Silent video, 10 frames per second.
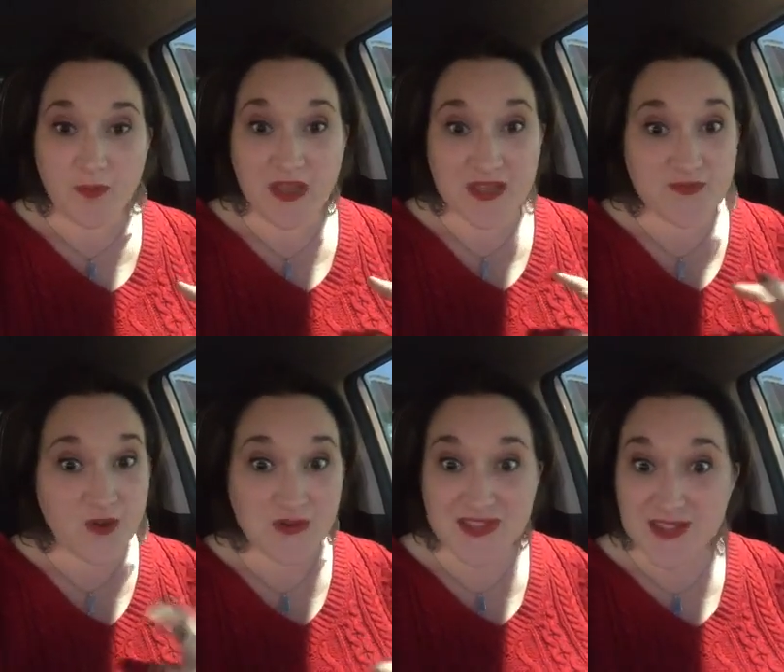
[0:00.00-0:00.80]
Because
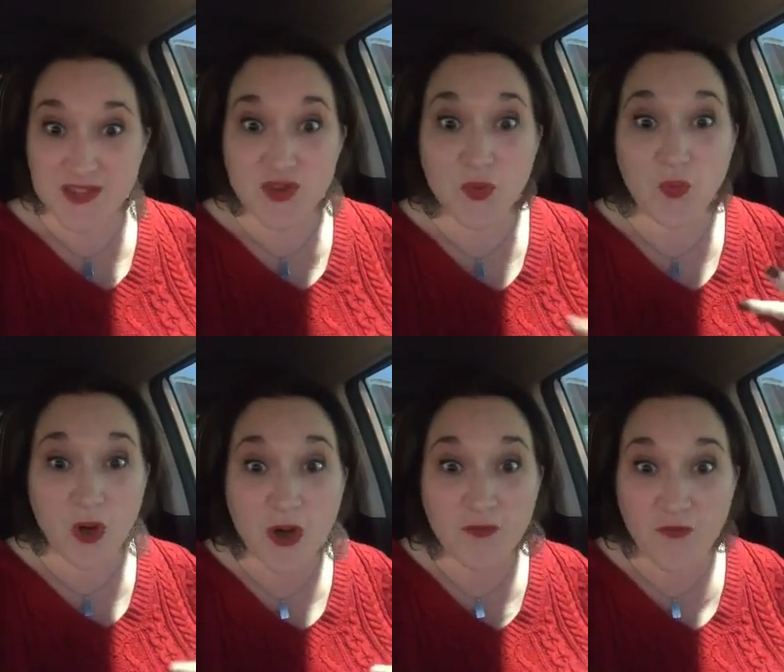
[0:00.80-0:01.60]
folks, this is your
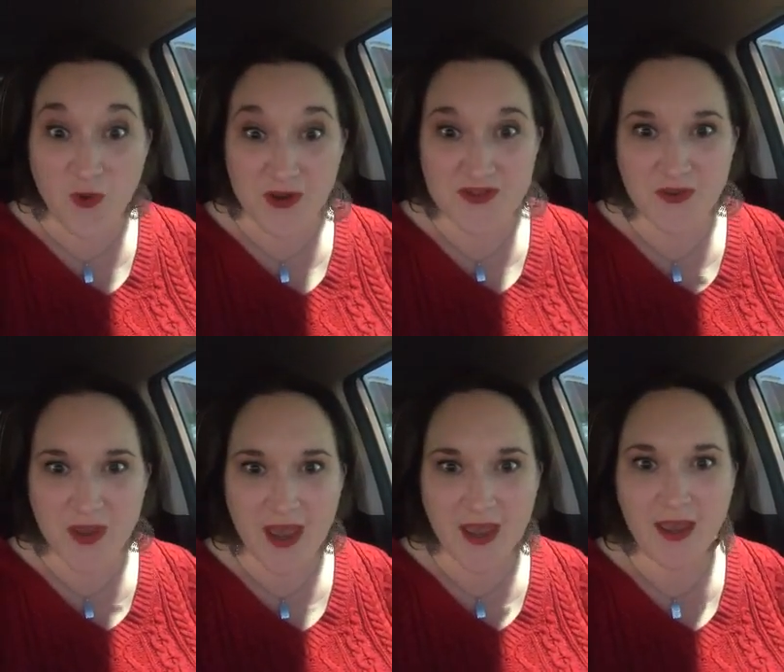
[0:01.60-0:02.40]
workforce,
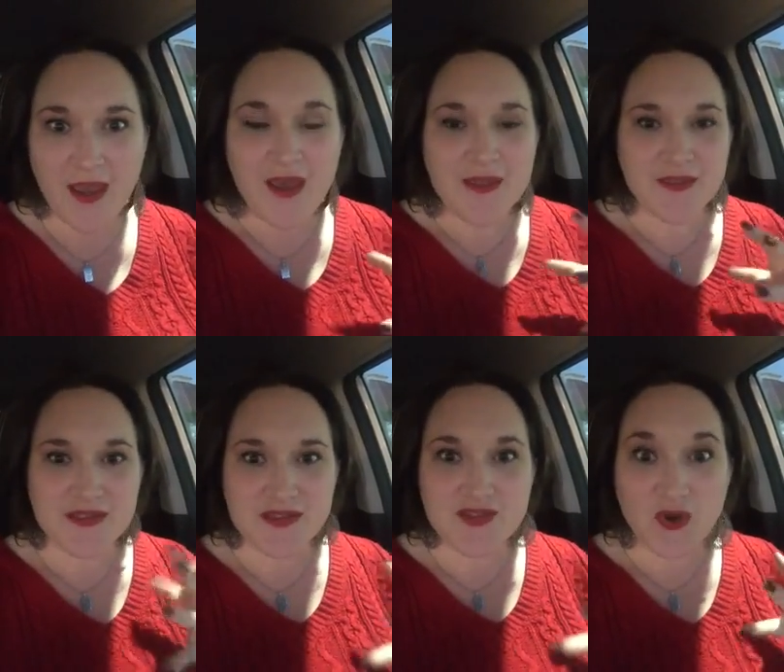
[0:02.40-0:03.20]
okay?
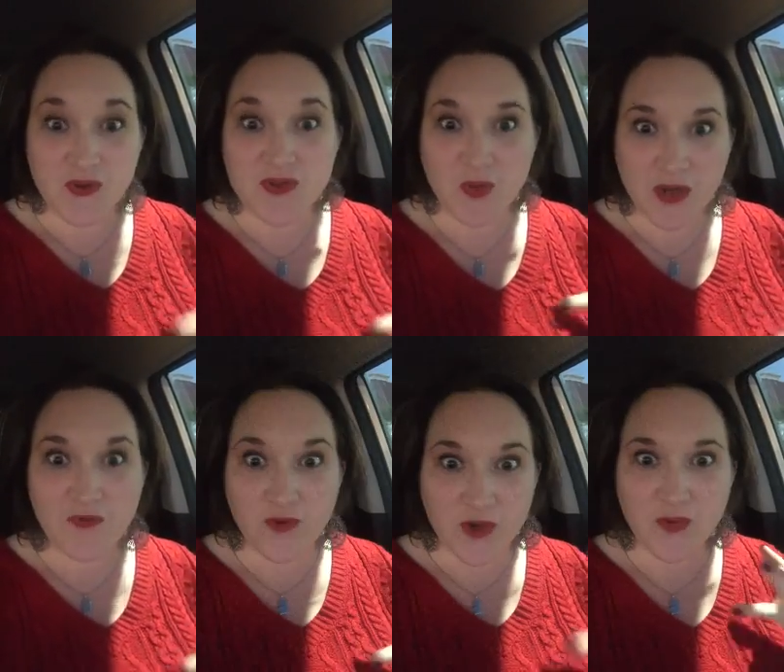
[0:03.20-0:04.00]
This is who's working
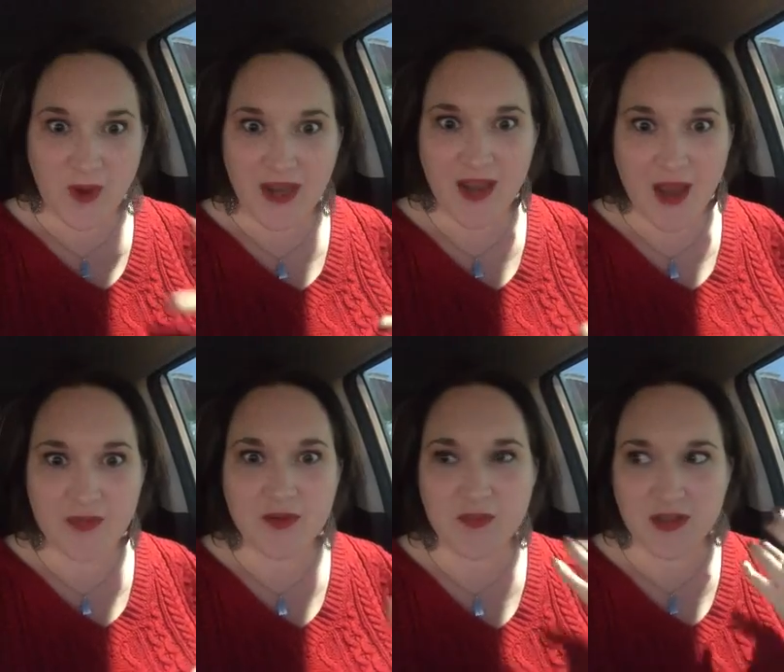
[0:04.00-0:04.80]
for you right now,
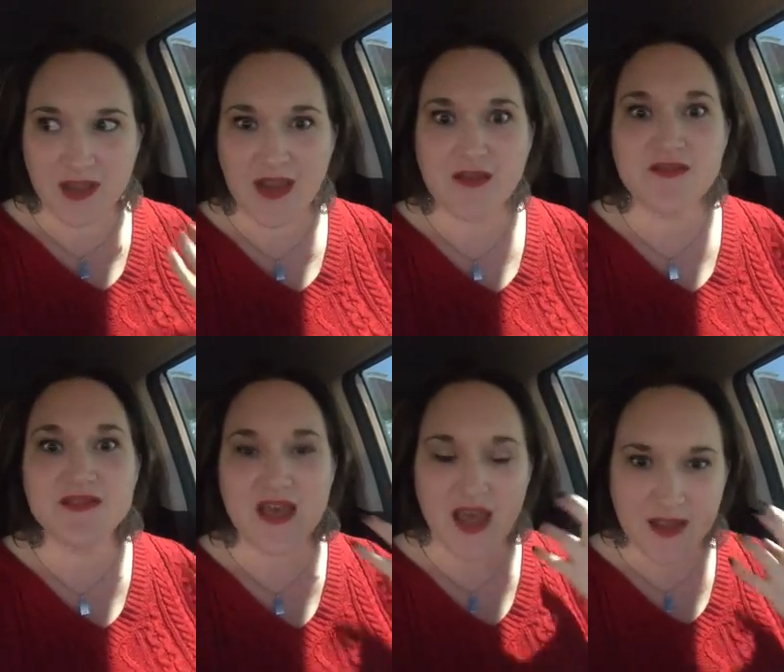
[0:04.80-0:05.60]
the
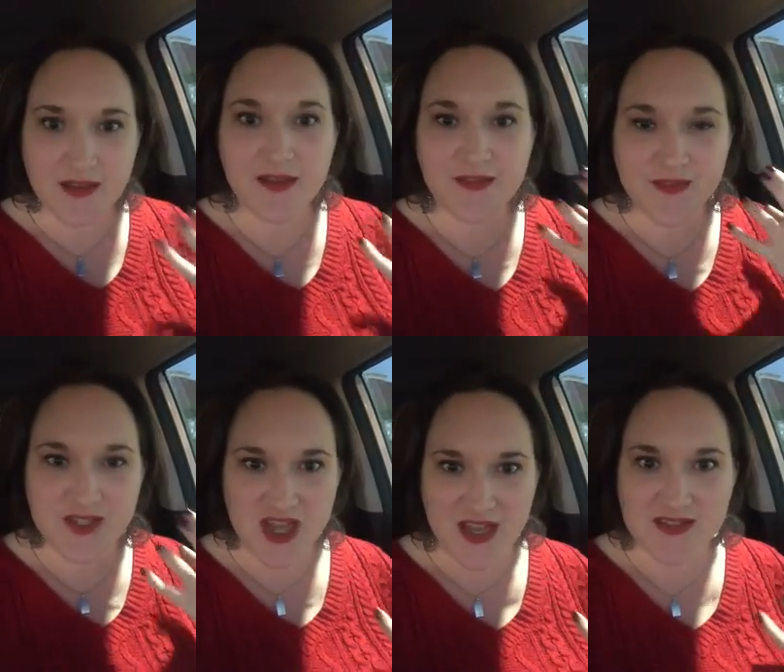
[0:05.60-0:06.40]
millennials and the
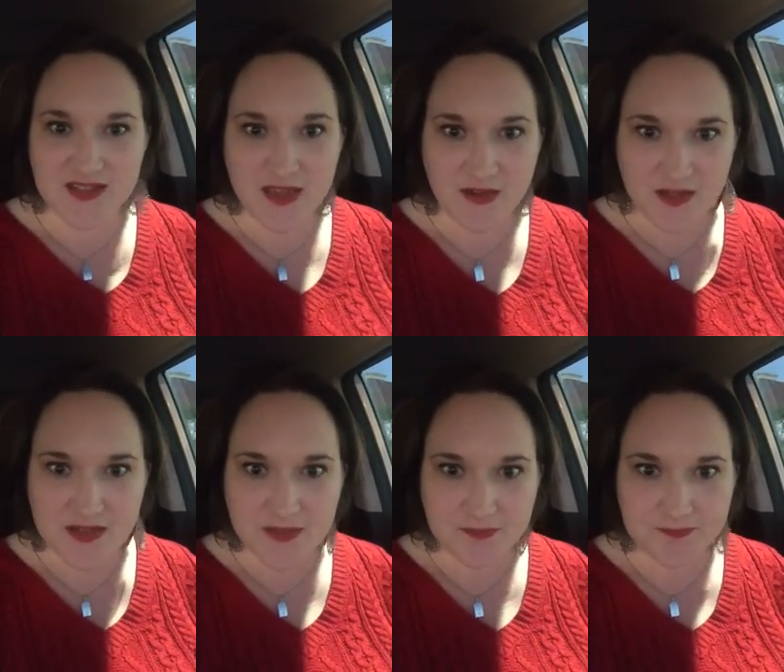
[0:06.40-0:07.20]
Gen
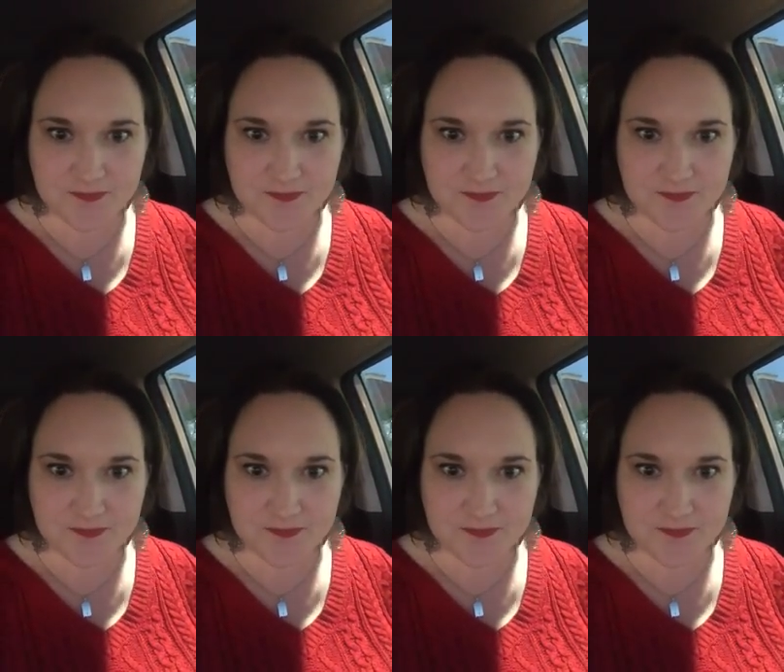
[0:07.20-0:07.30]
Zers.